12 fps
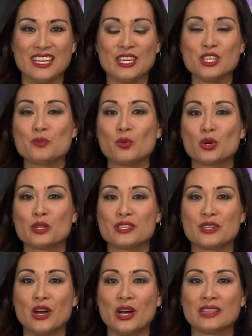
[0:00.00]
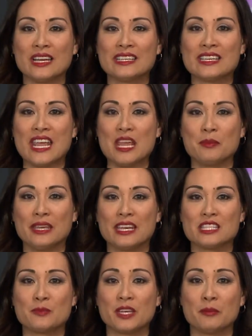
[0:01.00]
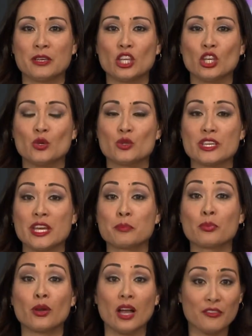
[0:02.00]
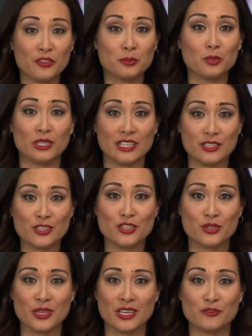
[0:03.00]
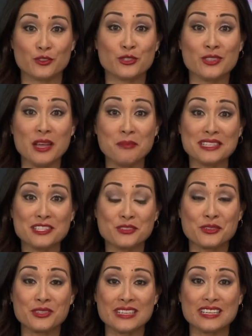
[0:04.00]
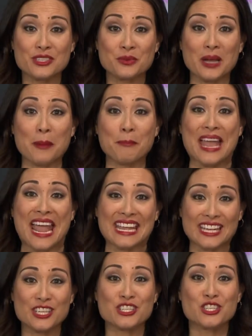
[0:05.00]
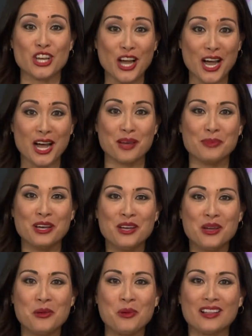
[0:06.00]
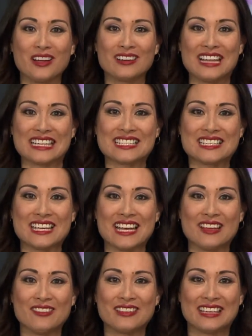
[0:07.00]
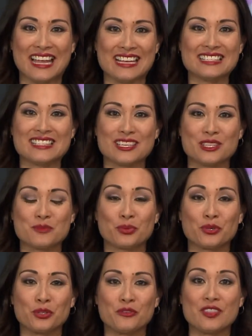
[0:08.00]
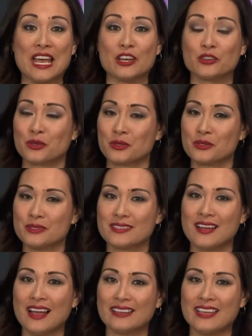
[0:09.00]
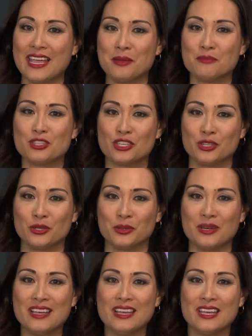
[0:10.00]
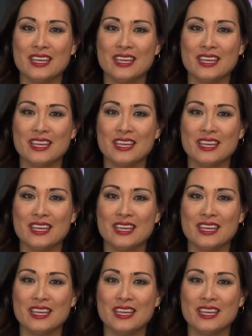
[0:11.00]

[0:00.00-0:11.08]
Esports and online gaming has become a huge and profitable industry, and for some, it's turned into a paying job. Well, our next guest is proof that girls got game too.